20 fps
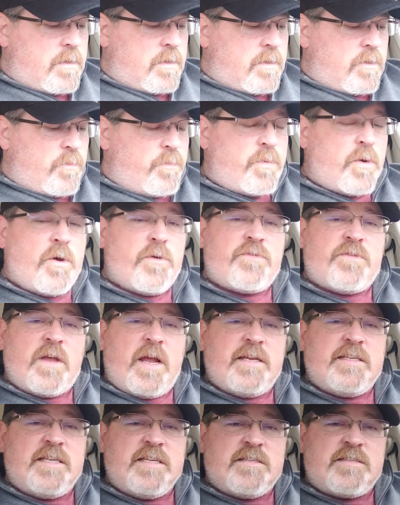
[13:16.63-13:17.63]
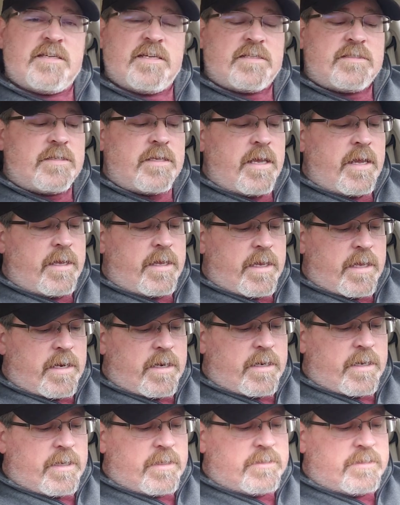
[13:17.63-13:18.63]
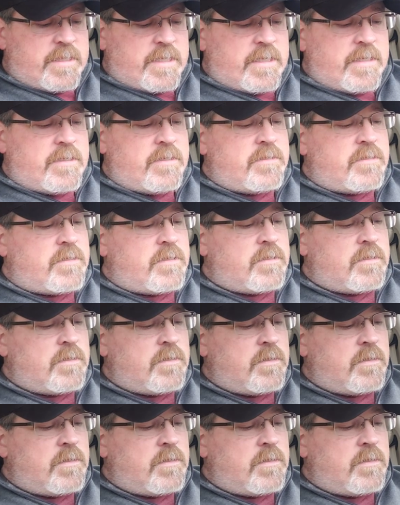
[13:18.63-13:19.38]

They're both 1968 Kennedy Ds.